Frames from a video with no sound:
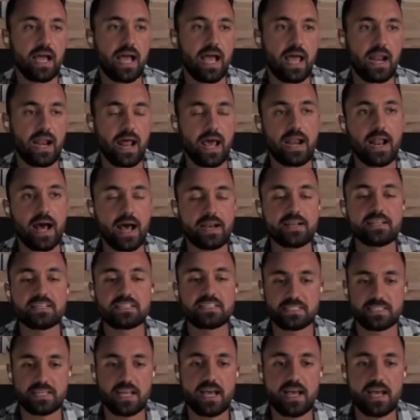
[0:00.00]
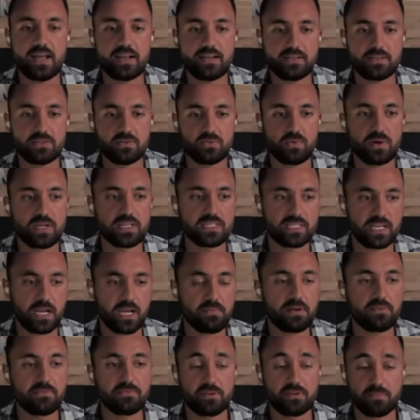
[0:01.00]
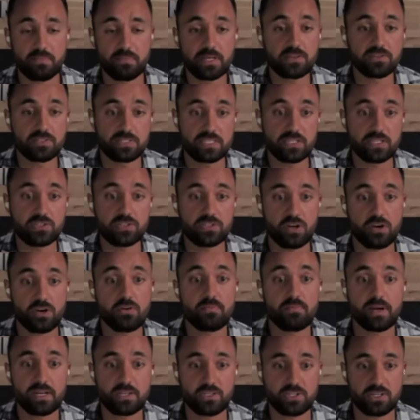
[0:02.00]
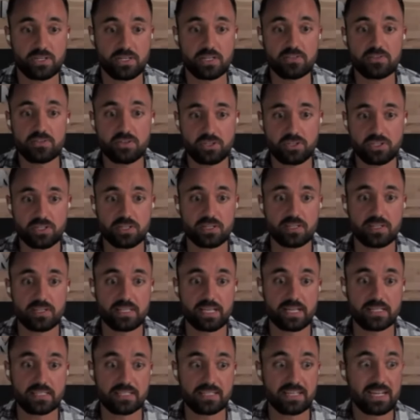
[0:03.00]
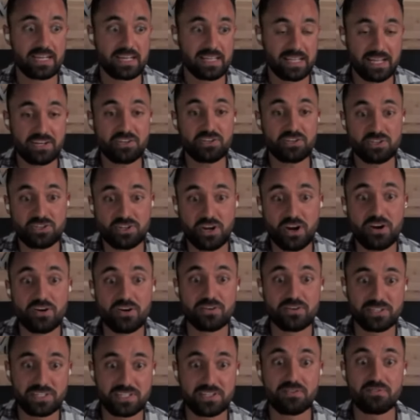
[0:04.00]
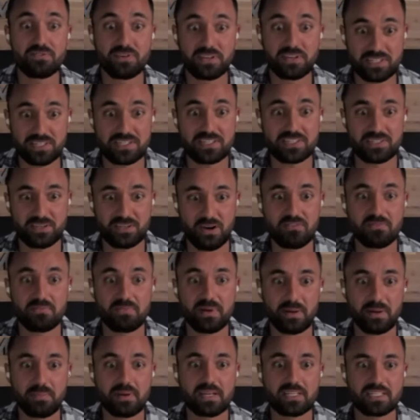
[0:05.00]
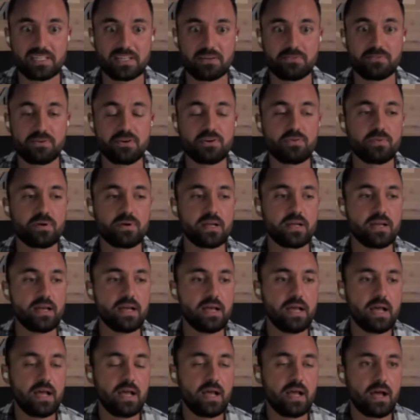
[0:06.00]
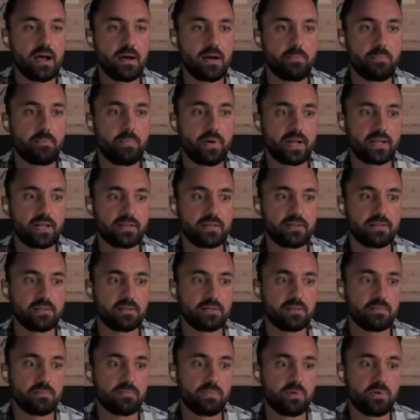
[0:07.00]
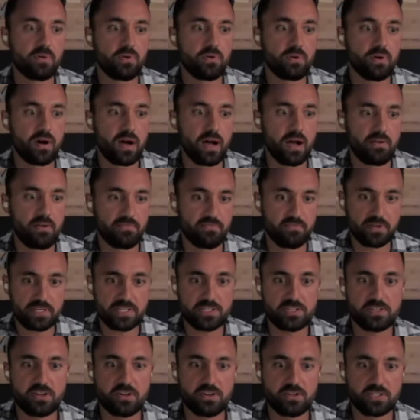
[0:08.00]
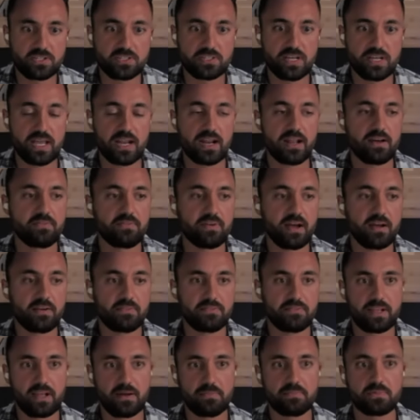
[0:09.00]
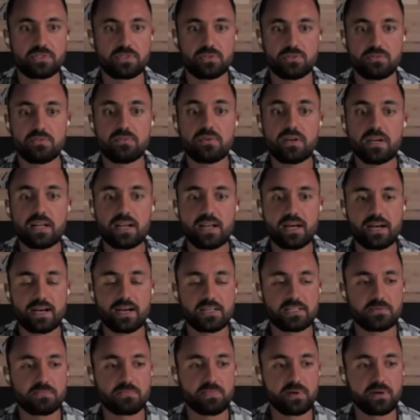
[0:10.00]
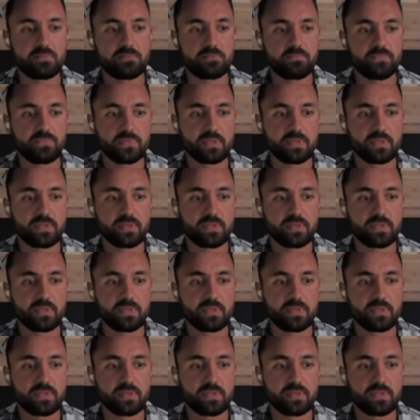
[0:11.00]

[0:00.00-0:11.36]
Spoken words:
I understand where he's coming from, because there's so much literature that shows the risks of minimalistic footwear. But the more I've researched, and I've come to realize, but